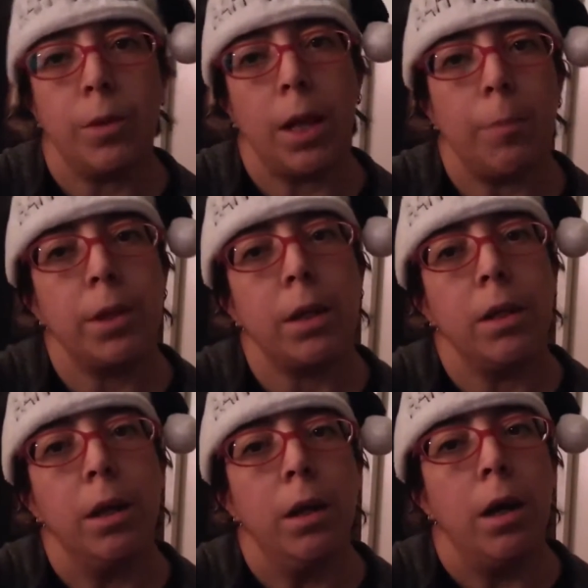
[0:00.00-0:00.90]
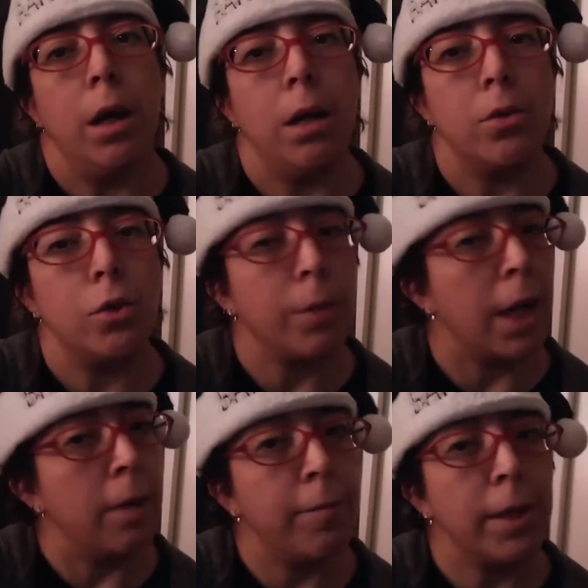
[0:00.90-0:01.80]
Would that be too
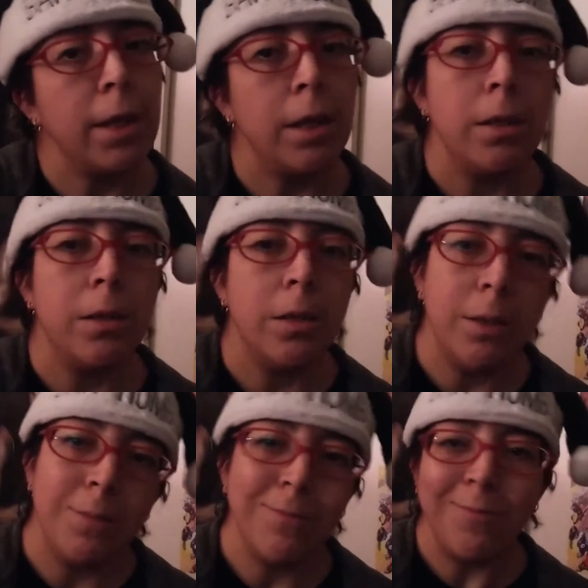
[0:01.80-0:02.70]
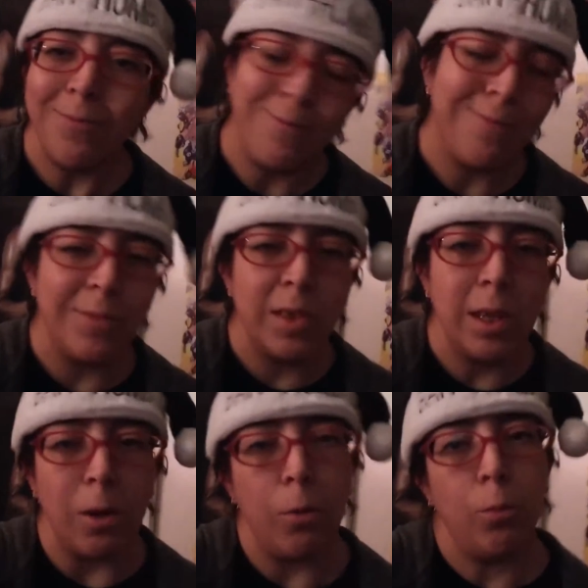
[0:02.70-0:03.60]
heavy?
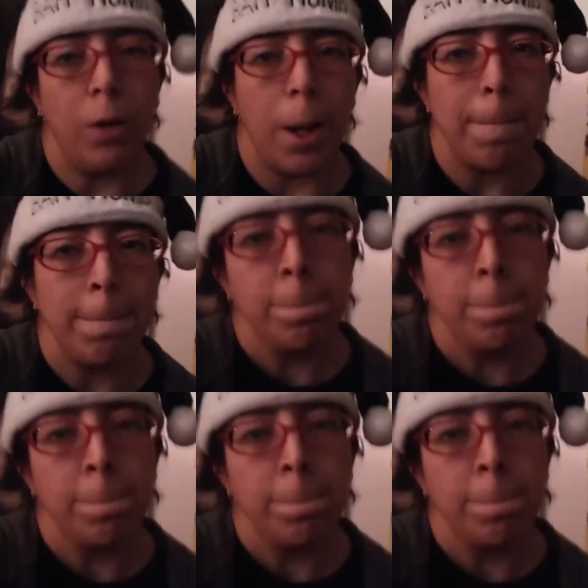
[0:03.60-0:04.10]
You know, what?